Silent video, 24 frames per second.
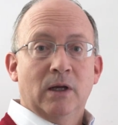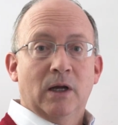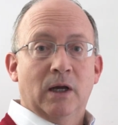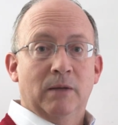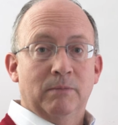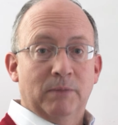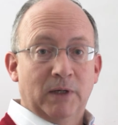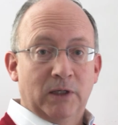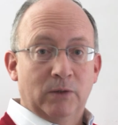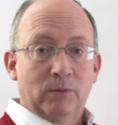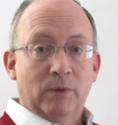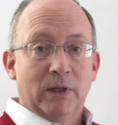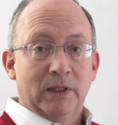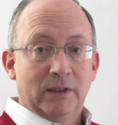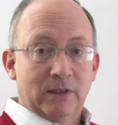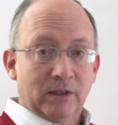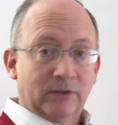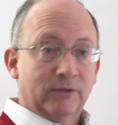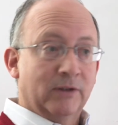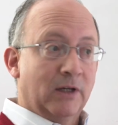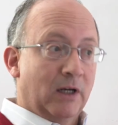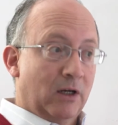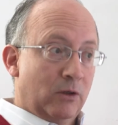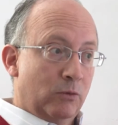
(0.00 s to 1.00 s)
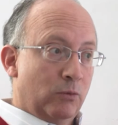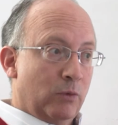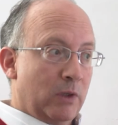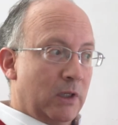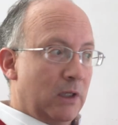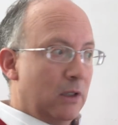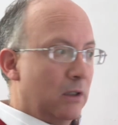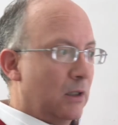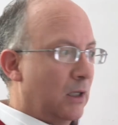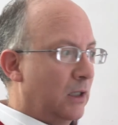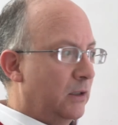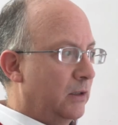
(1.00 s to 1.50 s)
And by the way, that's how
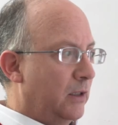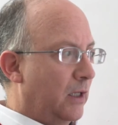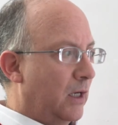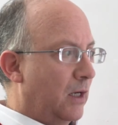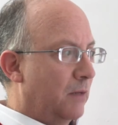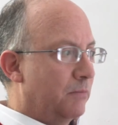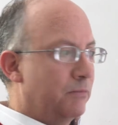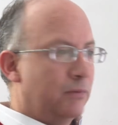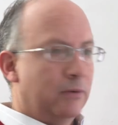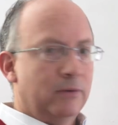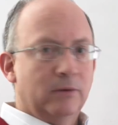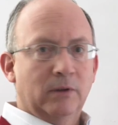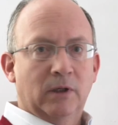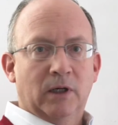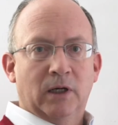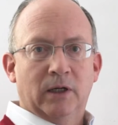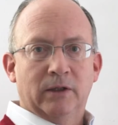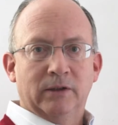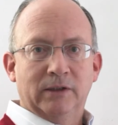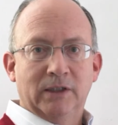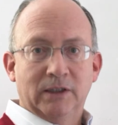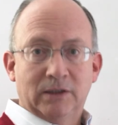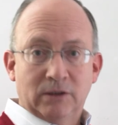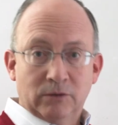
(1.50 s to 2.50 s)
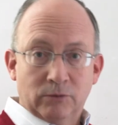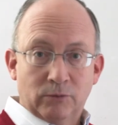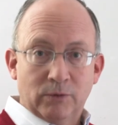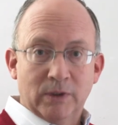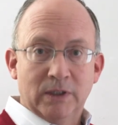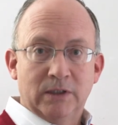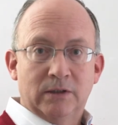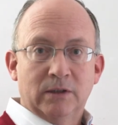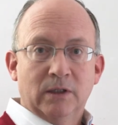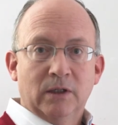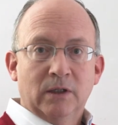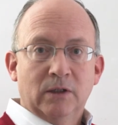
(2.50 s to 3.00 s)
we ended up getting
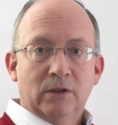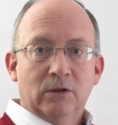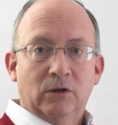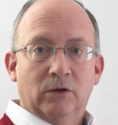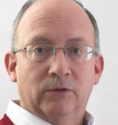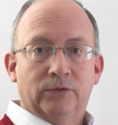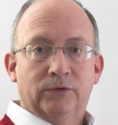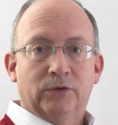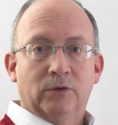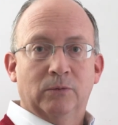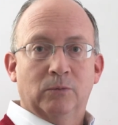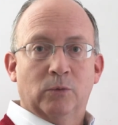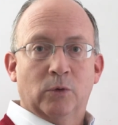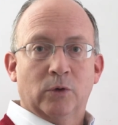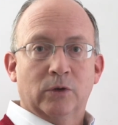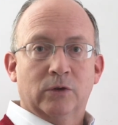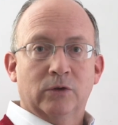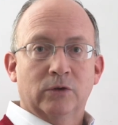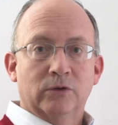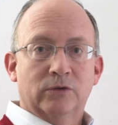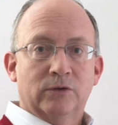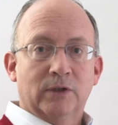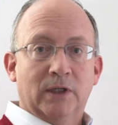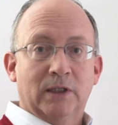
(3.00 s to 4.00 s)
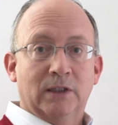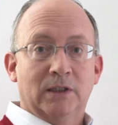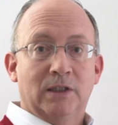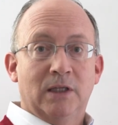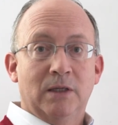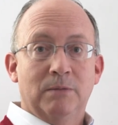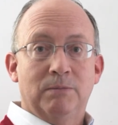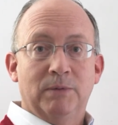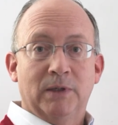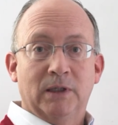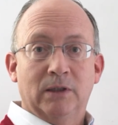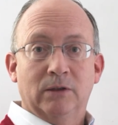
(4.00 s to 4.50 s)
rid of some workers and
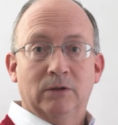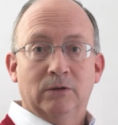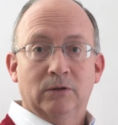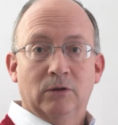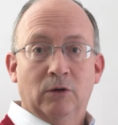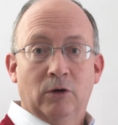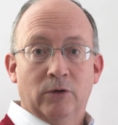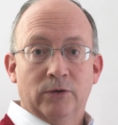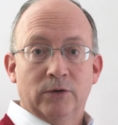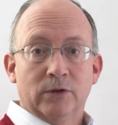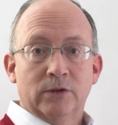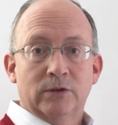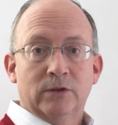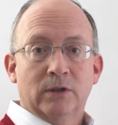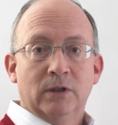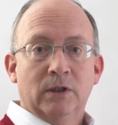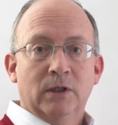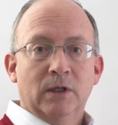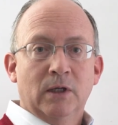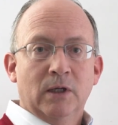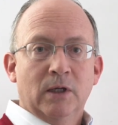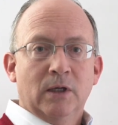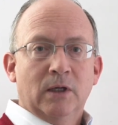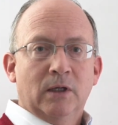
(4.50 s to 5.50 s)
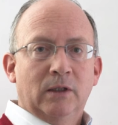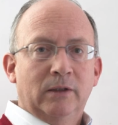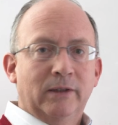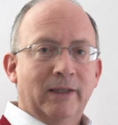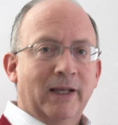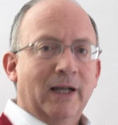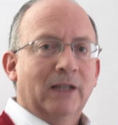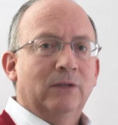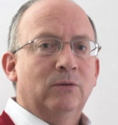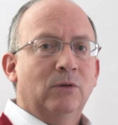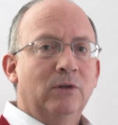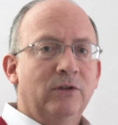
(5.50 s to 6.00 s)
keeping others.
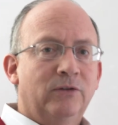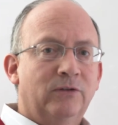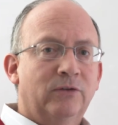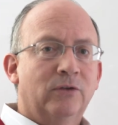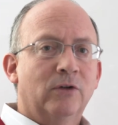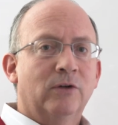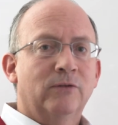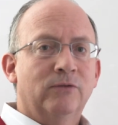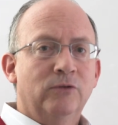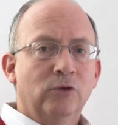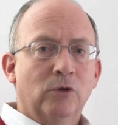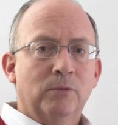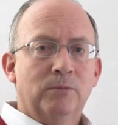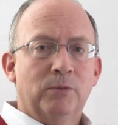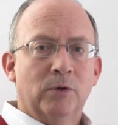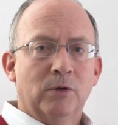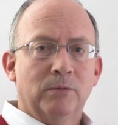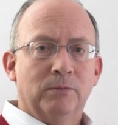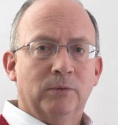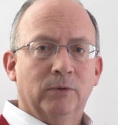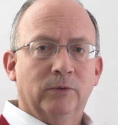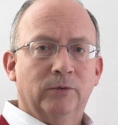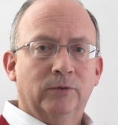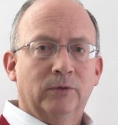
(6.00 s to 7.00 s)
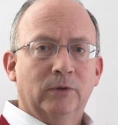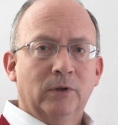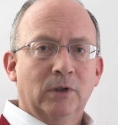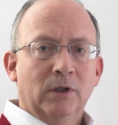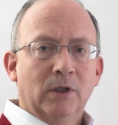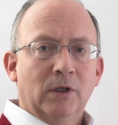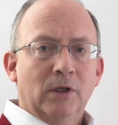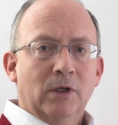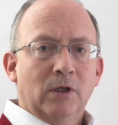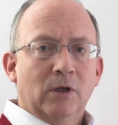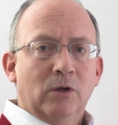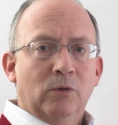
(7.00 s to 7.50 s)
That actually served no purpose.
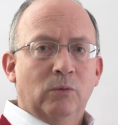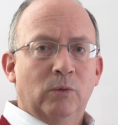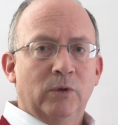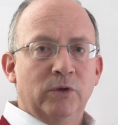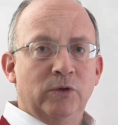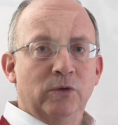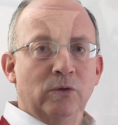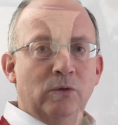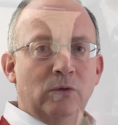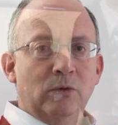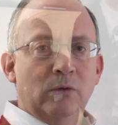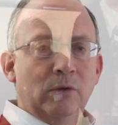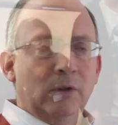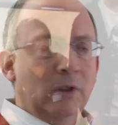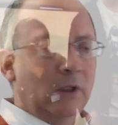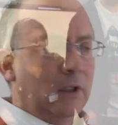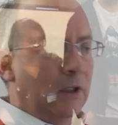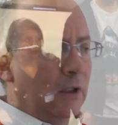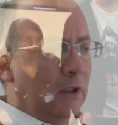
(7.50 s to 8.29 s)
When you